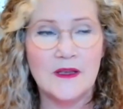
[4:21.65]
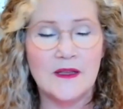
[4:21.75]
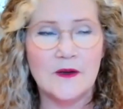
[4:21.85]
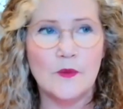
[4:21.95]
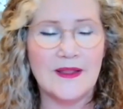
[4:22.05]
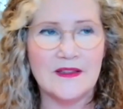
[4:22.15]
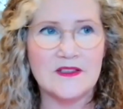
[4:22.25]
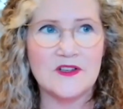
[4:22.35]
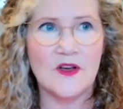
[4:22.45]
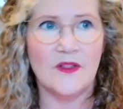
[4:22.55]
in a way
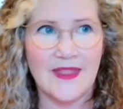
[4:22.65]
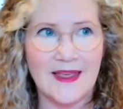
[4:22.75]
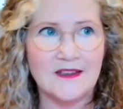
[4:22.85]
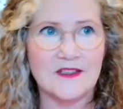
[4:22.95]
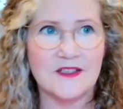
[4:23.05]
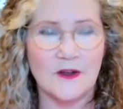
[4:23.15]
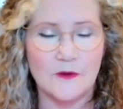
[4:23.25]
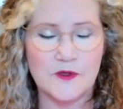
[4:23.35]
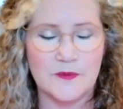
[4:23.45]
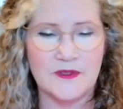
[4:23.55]
that's not then
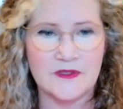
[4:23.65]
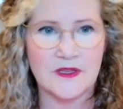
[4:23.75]
disclosable